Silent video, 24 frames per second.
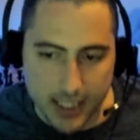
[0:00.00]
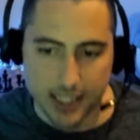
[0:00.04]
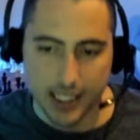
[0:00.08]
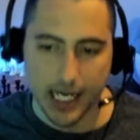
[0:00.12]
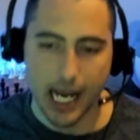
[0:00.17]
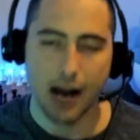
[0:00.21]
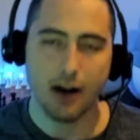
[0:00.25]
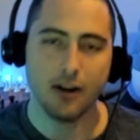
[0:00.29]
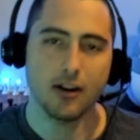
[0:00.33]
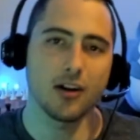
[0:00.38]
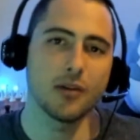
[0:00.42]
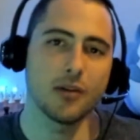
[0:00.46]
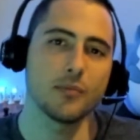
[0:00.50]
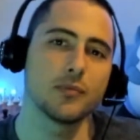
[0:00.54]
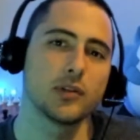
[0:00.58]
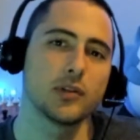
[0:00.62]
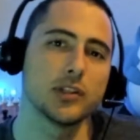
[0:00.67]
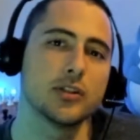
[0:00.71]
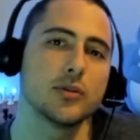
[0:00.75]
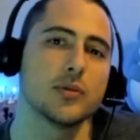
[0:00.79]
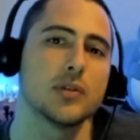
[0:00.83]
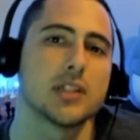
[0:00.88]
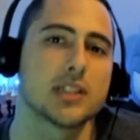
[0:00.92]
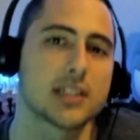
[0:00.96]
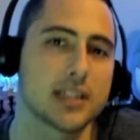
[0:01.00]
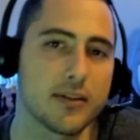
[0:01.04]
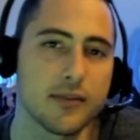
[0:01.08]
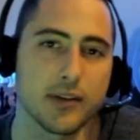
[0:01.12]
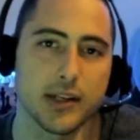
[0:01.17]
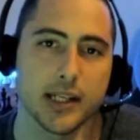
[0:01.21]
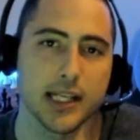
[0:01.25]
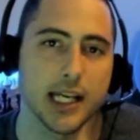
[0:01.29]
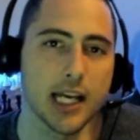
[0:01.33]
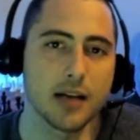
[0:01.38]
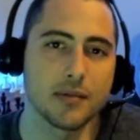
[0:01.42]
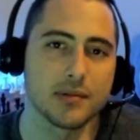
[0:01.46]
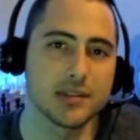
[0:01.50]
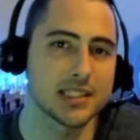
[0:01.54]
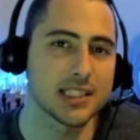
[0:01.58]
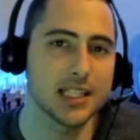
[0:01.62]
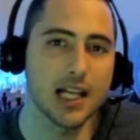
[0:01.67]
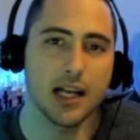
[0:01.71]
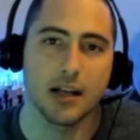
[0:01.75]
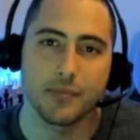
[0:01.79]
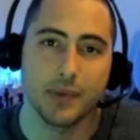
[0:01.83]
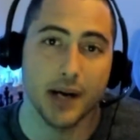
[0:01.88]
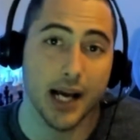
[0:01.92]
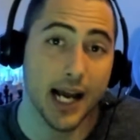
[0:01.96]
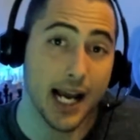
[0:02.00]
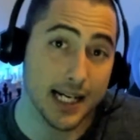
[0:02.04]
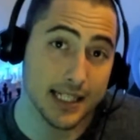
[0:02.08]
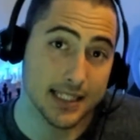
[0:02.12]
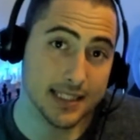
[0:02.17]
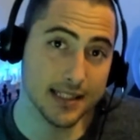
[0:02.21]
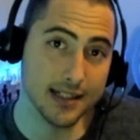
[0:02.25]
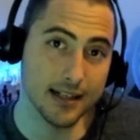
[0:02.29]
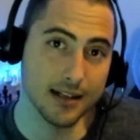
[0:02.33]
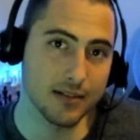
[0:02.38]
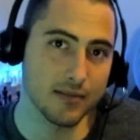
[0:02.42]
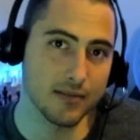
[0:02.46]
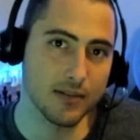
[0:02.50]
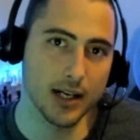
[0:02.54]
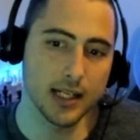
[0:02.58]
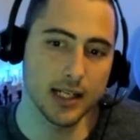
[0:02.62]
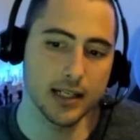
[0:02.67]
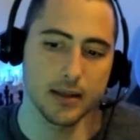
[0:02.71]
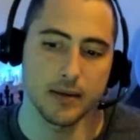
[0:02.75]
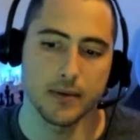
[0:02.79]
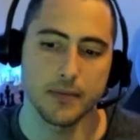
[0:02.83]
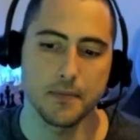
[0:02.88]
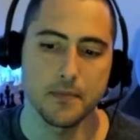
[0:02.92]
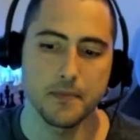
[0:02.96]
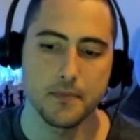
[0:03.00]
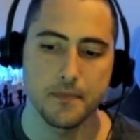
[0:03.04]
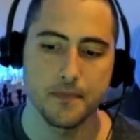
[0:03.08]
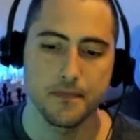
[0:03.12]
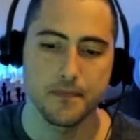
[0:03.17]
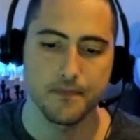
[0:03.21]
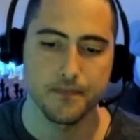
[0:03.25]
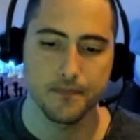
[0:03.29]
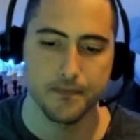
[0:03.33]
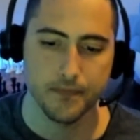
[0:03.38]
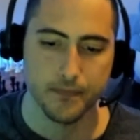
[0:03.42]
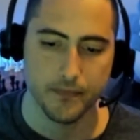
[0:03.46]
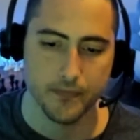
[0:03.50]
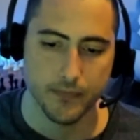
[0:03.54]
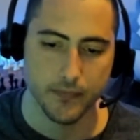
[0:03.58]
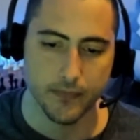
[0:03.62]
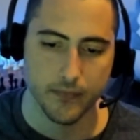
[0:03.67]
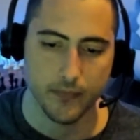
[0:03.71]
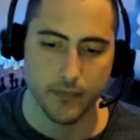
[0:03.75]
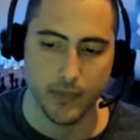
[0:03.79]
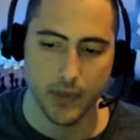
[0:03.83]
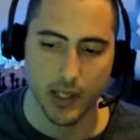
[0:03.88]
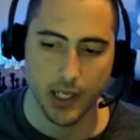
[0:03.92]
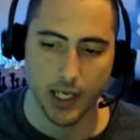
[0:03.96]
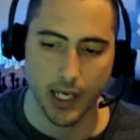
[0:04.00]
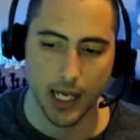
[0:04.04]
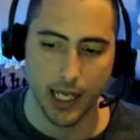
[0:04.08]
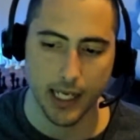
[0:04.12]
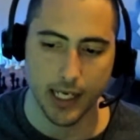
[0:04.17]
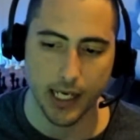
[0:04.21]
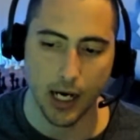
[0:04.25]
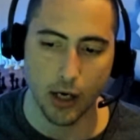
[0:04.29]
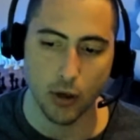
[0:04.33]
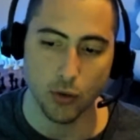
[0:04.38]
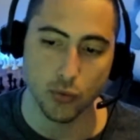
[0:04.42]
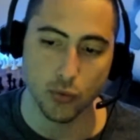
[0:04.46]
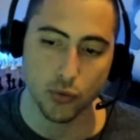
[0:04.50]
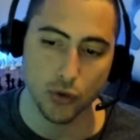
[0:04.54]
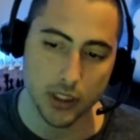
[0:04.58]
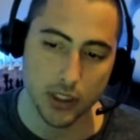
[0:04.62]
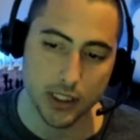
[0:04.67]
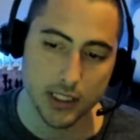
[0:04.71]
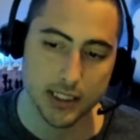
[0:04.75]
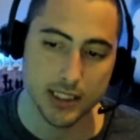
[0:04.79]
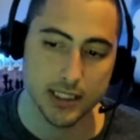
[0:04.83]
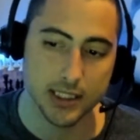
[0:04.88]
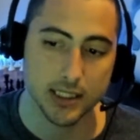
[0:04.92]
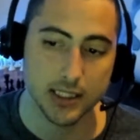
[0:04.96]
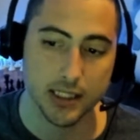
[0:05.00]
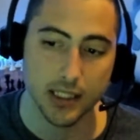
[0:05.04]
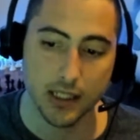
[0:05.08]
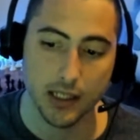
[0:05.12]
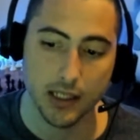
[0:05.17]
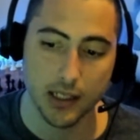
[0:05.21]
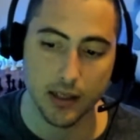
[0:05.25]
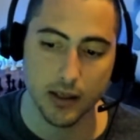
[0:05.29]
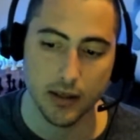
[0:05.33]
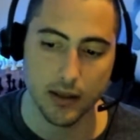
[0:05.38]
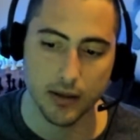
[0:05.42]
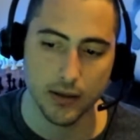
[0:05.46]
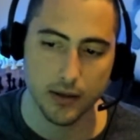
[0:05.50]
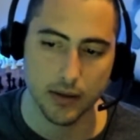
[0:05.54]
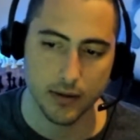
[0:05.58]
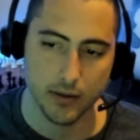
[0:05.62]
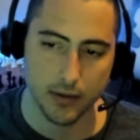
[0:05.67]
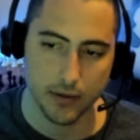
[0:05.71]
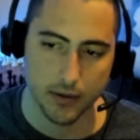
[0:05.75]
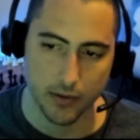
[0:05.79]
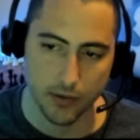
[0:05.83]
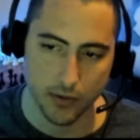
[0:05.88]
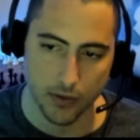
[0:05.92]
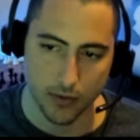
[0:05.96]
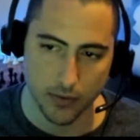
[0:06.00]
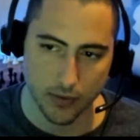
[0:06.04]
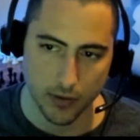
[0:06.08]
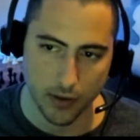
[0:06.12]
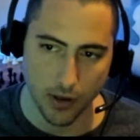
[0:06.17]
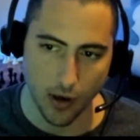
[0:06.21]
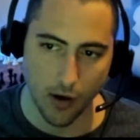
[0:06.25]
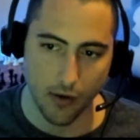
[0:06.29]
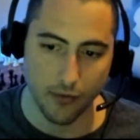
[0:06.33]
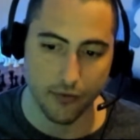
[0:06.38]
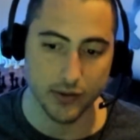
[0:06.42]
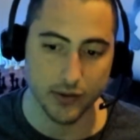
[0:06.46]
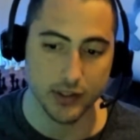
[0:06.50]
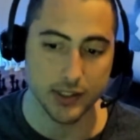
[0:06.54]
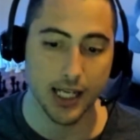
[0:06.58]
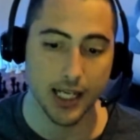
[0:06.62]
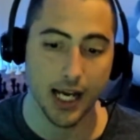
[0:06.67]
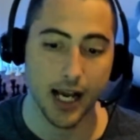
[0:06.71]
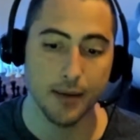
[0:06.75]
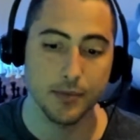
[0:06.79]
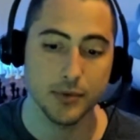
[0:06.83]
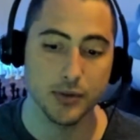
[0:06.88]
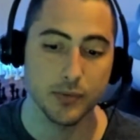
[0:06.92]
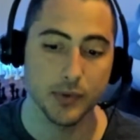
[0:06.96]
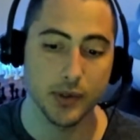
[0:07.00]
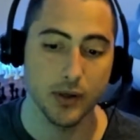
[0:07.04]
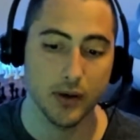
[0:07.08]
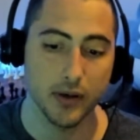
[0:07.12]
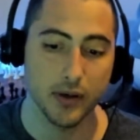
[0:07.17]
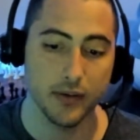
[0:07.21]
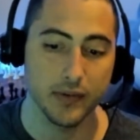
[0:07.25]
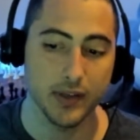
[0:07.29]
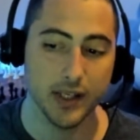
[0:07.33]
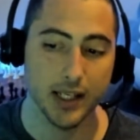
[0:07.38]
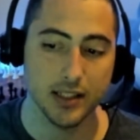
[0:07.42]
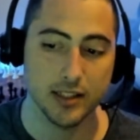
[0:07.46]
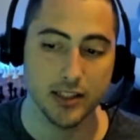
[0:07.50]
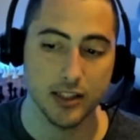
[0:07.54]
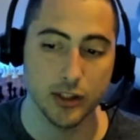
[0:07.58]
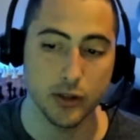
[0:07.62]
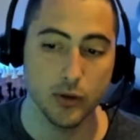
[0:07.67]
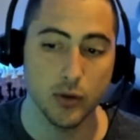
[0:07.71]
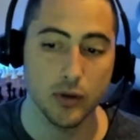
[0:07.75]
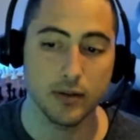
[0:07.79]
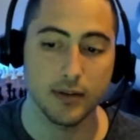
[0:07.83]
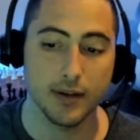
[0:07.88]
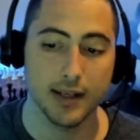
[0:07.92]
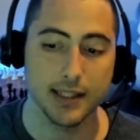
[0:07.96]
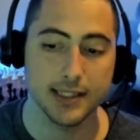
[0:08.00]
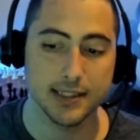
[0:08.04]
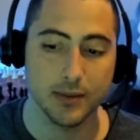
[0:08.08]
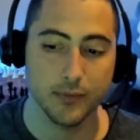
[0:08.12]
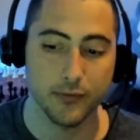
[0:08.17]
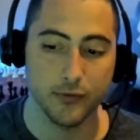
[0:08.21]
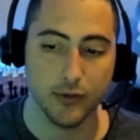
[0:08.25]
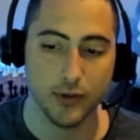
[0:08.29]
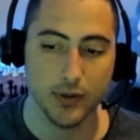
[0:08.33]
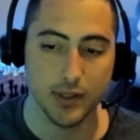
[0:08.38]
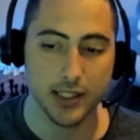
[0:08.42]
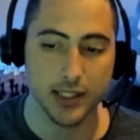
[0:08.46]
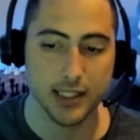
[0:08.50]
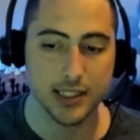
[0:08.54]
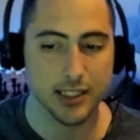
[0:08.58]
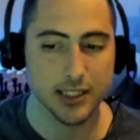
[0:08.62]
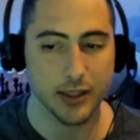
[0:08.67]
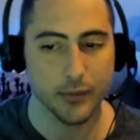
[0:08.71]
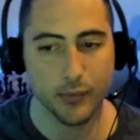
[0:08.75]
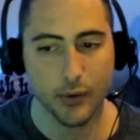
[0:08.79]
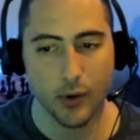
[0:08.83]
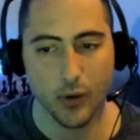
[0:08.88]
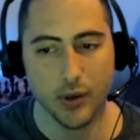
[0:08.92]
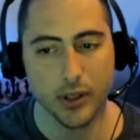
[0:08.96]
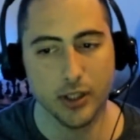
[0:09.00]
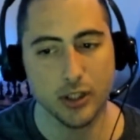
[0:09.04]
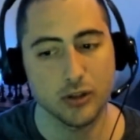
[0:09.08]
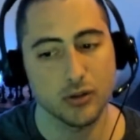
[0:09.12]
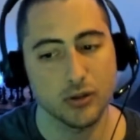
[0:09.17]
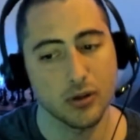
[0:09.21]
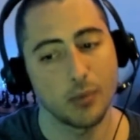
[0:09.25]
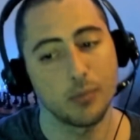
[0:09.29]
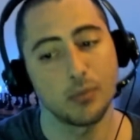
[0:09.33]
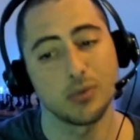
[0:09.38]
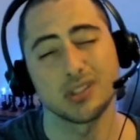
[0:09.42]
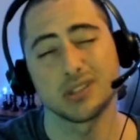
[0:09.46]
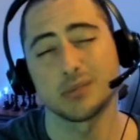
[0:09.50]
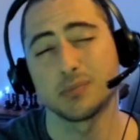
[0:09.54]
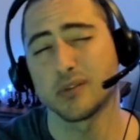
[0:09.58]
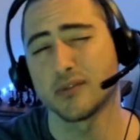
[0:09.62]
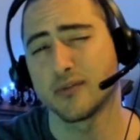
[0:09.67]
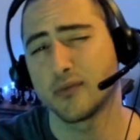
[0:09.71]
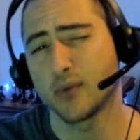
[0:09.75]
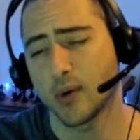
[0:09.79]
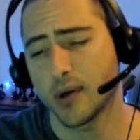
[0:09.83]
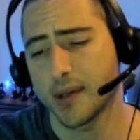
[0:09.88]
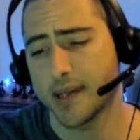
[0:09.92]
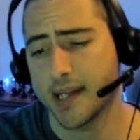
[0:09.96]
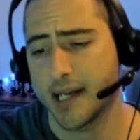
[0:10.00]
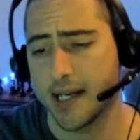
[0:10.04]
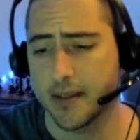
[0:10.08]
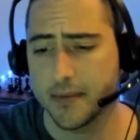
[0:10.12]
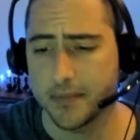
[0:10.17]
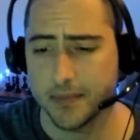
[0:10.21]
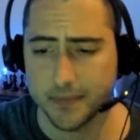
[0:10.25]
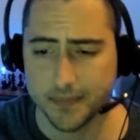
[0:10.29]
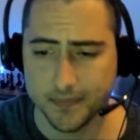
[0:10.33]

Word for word: How come we do this every game? It's not by accident, right? And our rooks, oftentimes we don't even get to utilize them fully because the opponent crumbles before that.